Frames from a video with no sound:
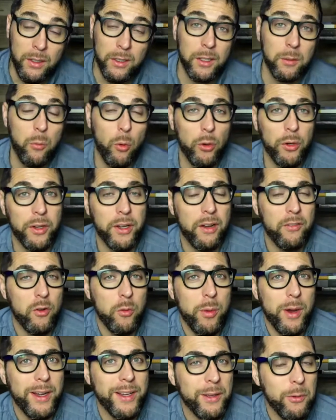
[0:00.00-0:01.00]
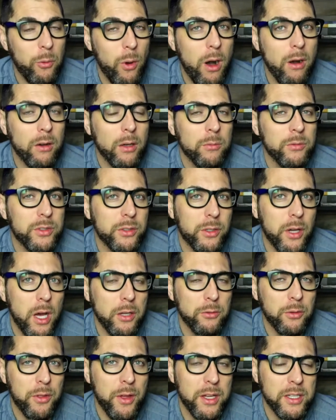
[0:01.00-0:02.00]
Good morning, everybody. Welcome to
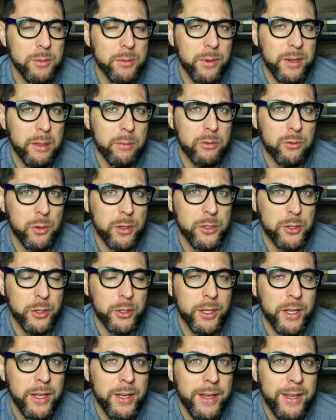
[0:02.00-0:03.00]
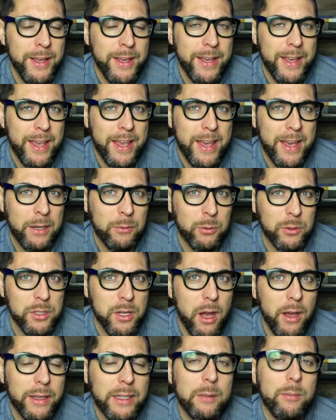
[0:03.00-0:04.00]
ContraThoughts. My name is Richard, and we're
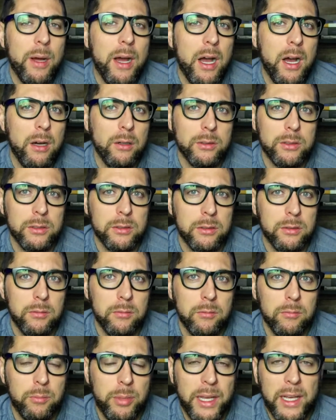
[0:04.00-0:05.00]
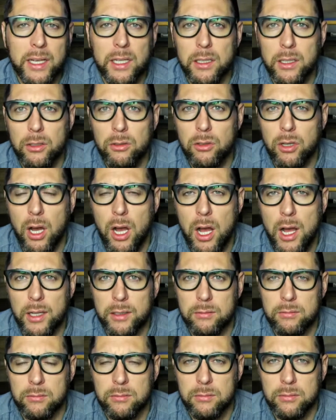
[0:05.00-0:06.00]
talking about being a little God
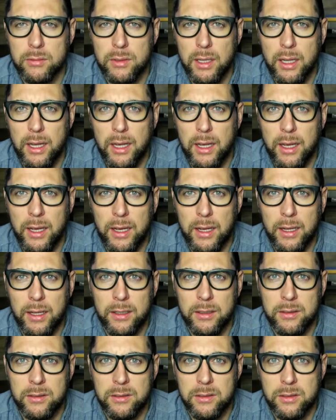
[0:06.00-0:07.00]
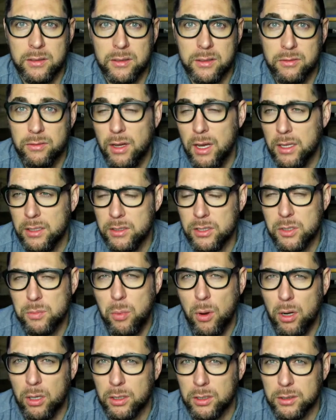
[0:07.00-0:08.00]
and divine
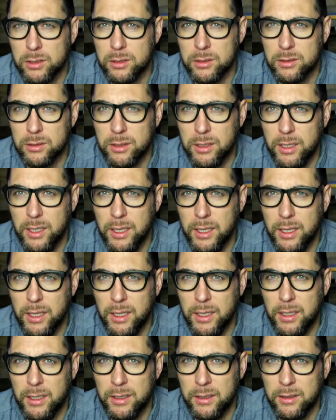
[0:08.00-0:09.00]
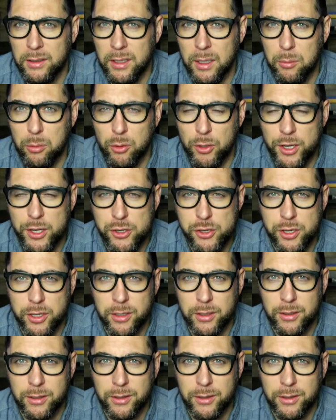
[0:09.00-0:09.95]
spark and liberation.